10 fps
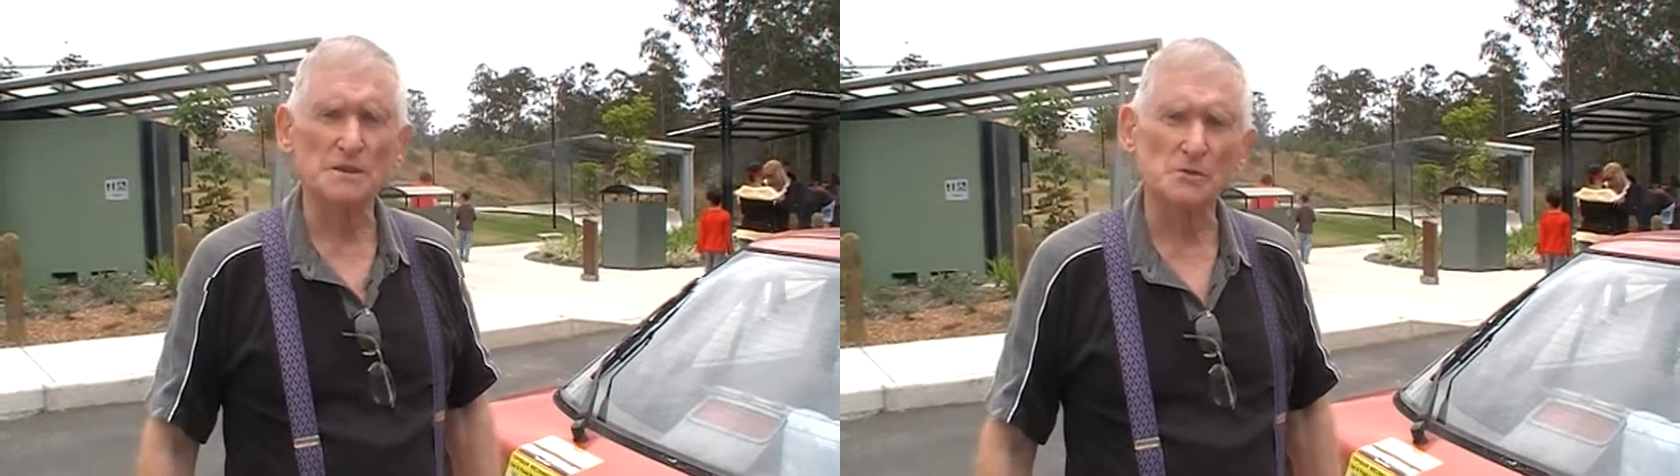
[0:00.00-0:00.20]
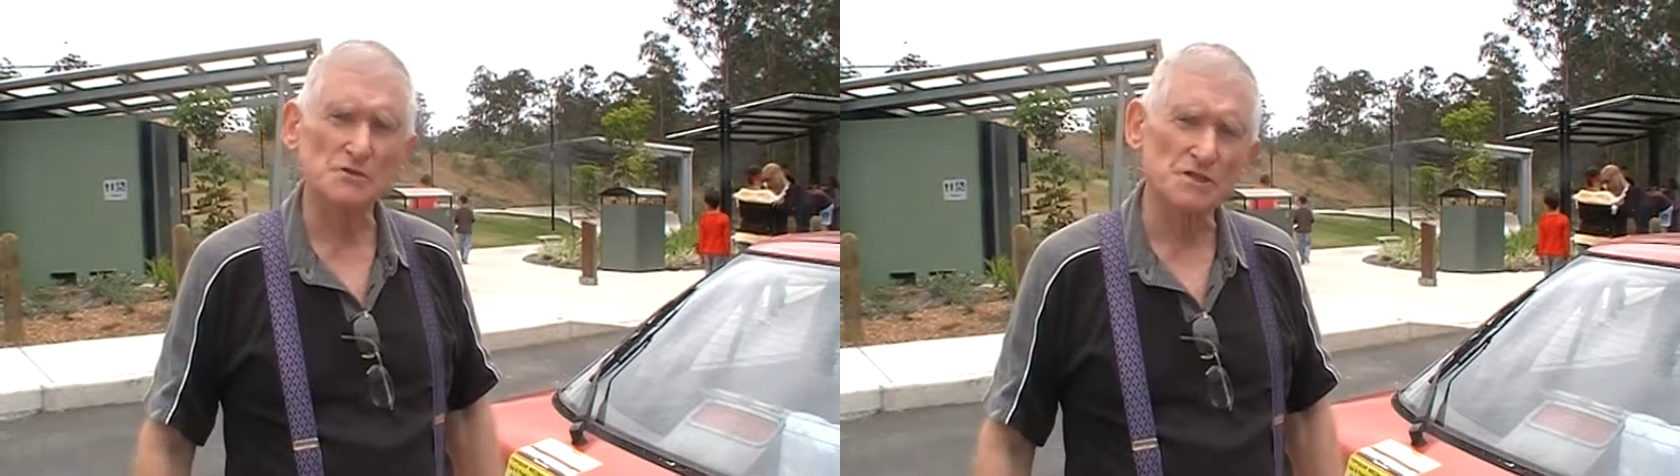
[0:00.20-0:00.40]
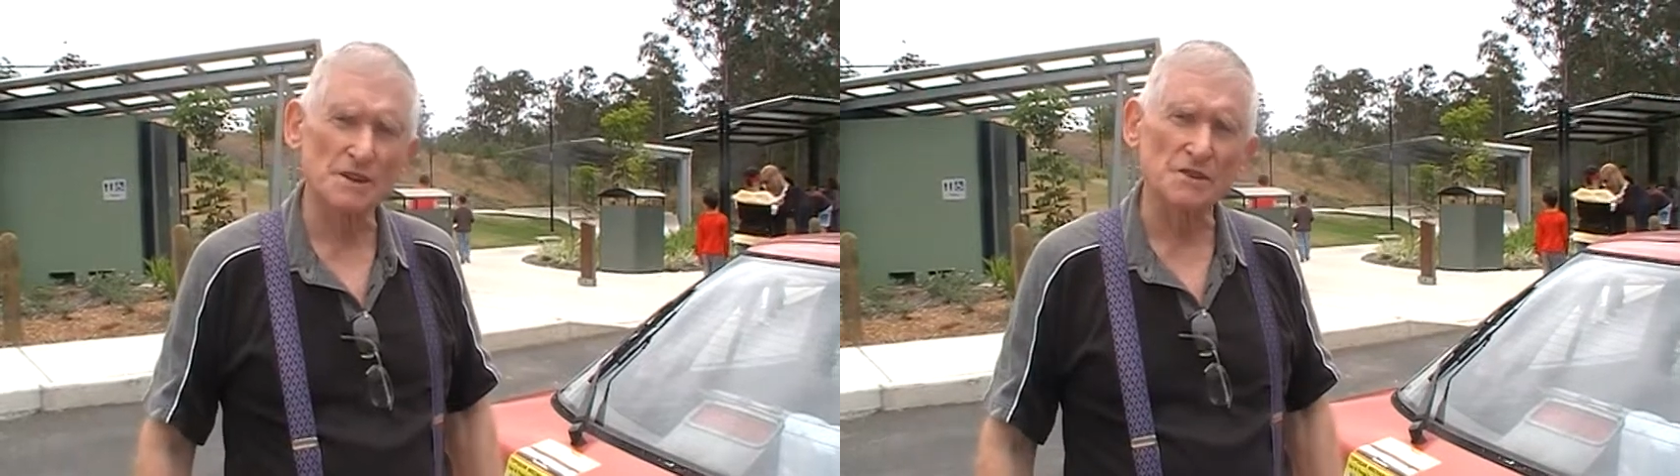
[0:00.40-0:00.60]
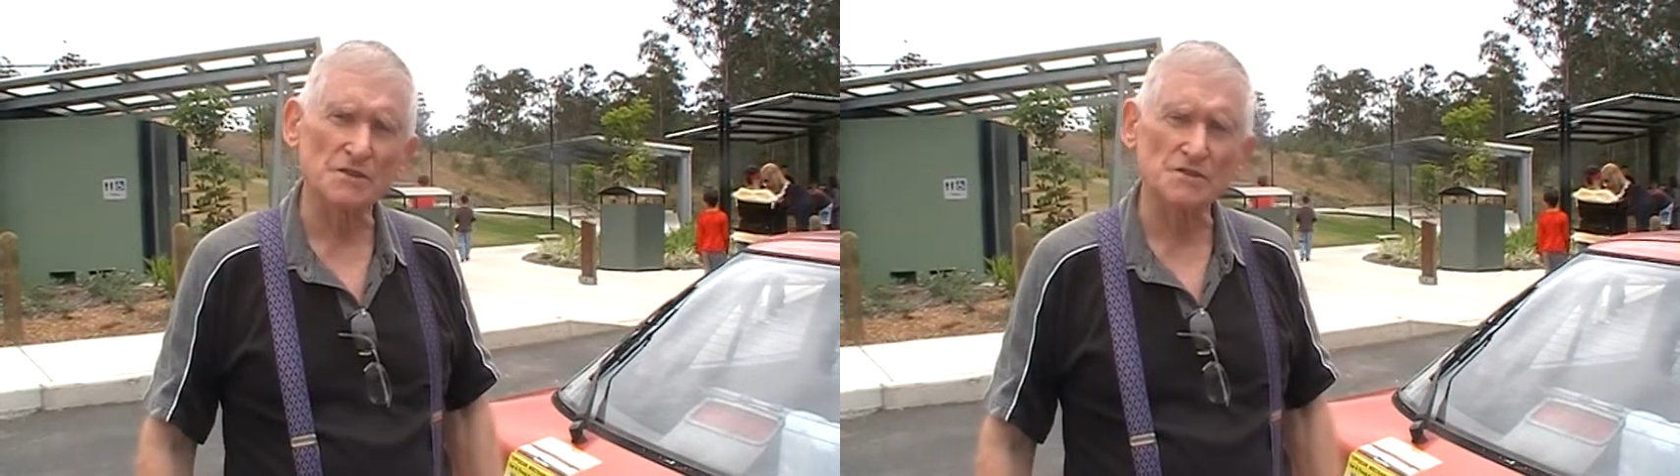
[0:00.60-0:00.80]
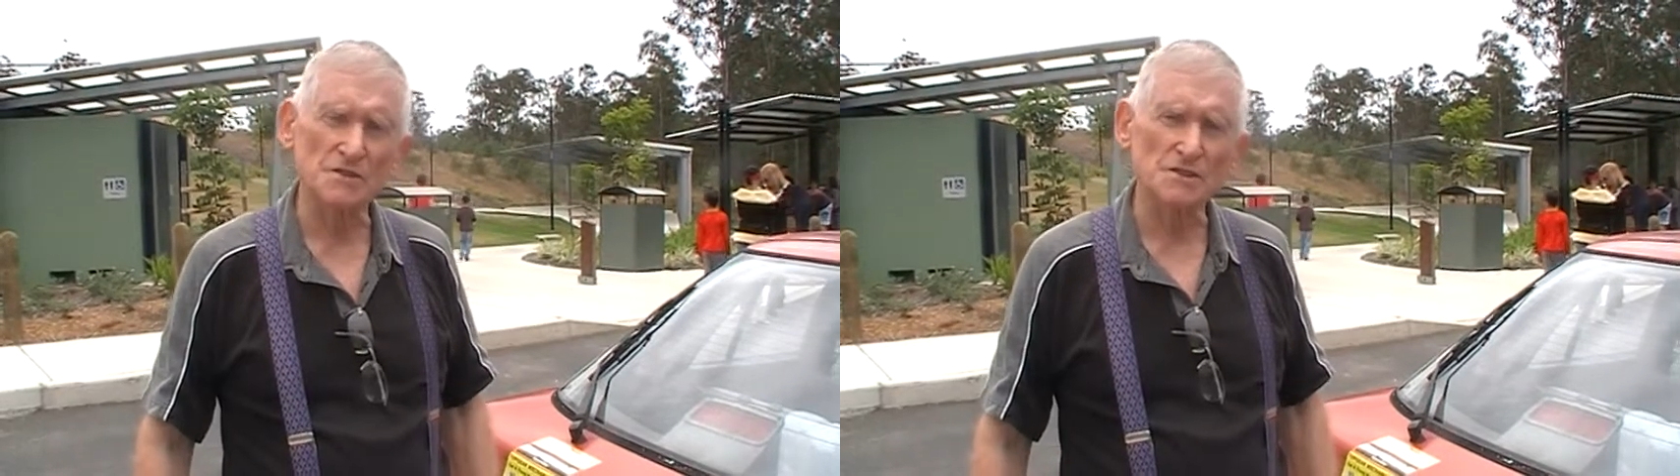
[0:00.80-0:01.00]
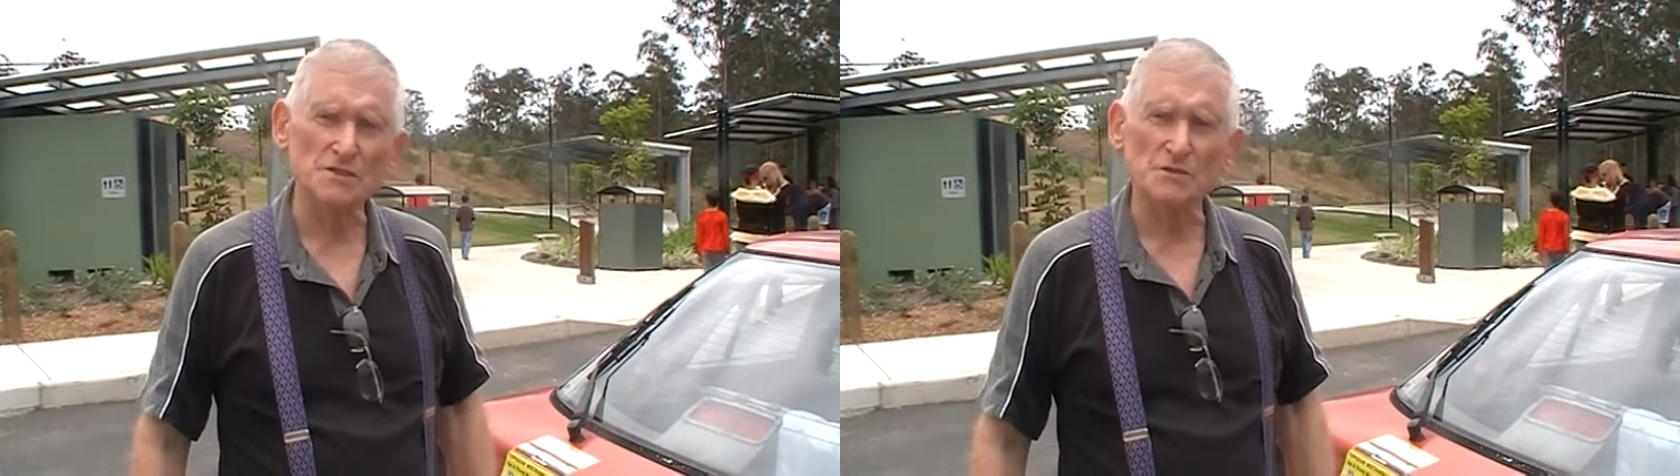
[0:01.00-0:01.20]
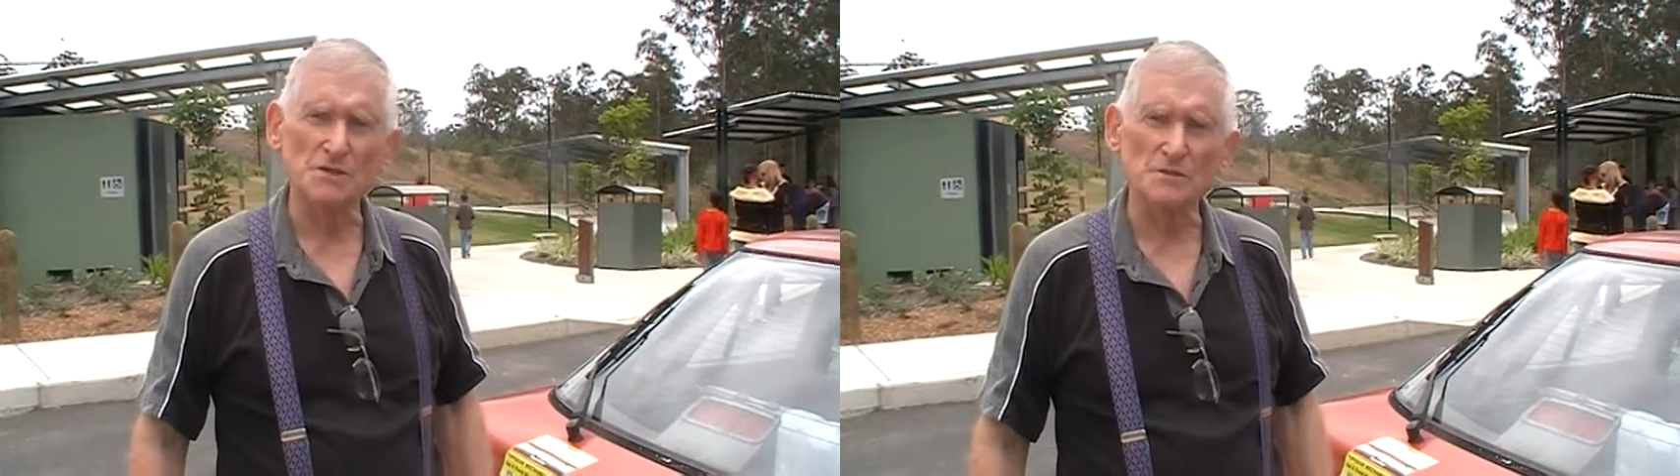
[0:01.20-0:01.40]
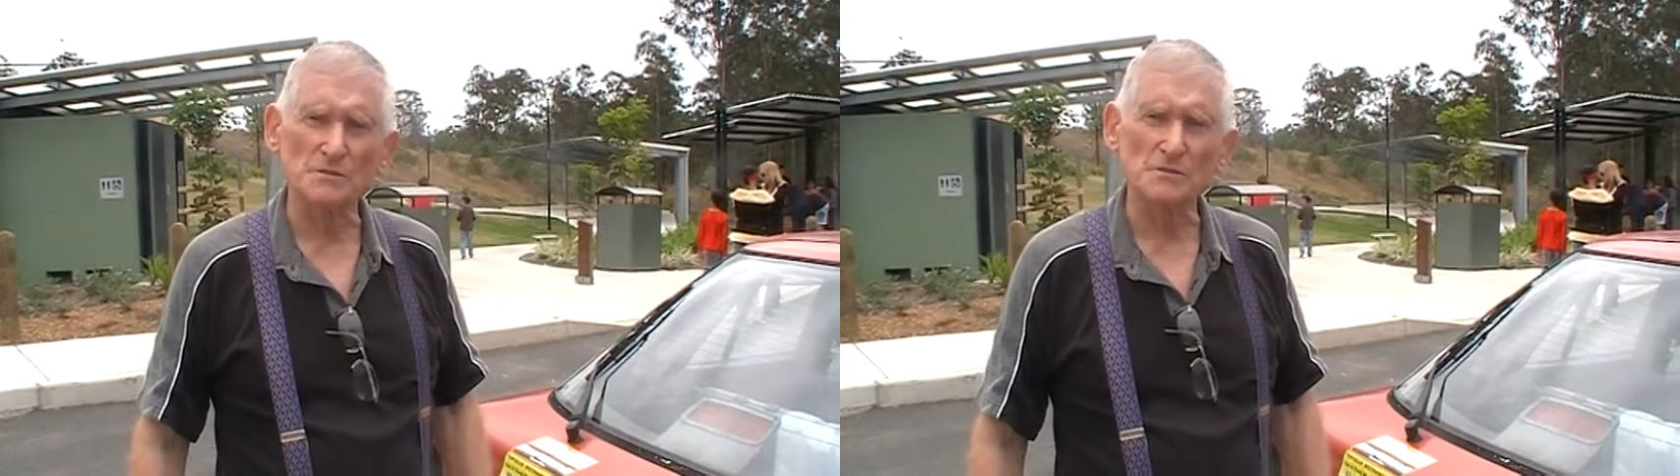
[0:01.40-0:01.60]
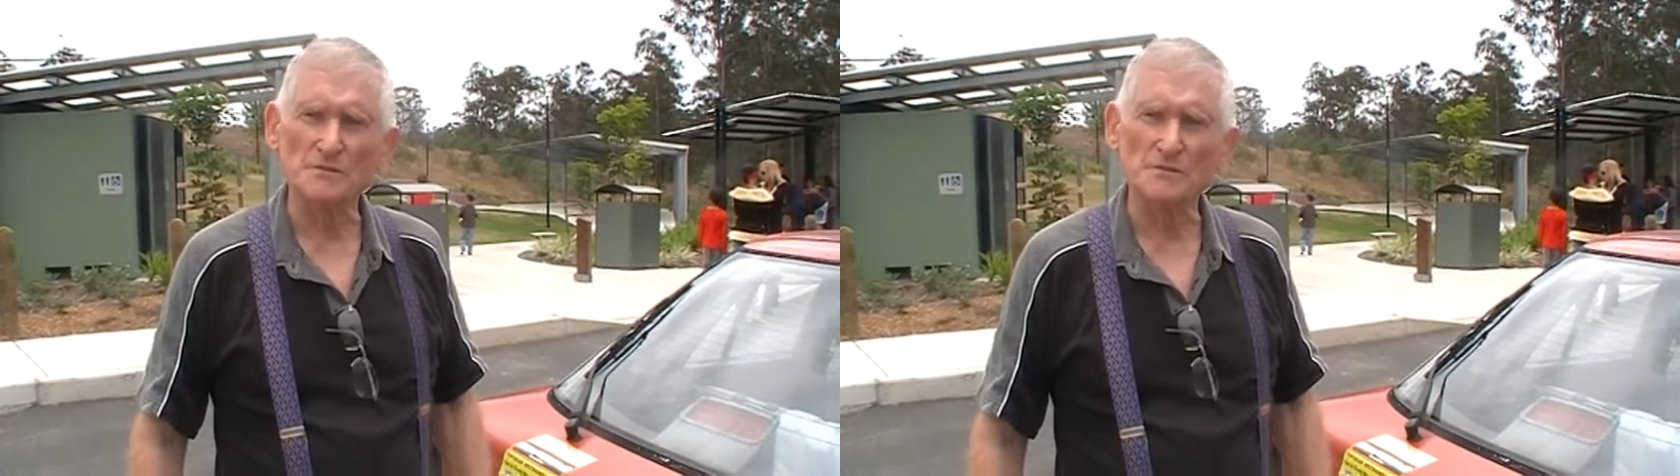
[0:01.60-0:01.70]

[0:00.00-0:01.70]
more serious issue you can